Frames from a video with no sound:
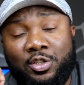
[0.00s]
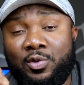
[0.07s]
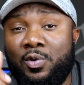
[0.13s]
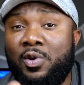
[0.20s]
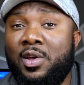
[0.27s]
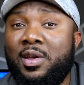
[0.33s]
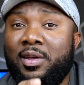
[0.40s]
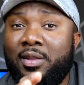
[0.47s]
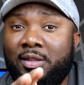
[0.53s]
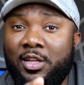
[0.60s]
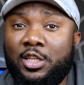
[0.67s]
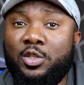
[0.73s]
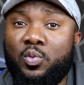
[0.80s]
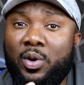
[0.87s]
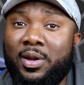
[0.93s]
So
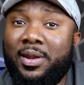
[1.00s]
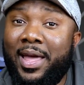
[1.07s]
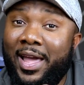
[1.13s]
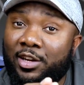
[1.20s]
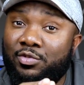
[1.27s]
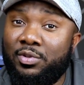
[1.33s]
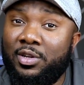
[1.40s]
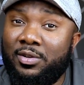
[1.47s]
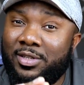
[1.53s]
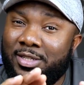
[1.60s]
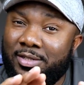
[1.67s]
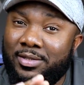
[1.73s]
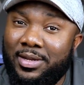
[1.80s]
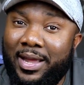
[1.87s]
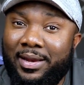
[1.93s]
this one actually looks
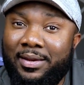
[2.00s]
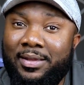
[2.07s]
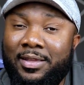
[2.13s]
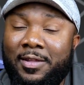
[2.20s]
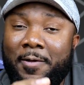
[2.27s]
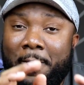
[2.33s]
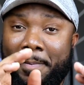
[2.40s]
slightly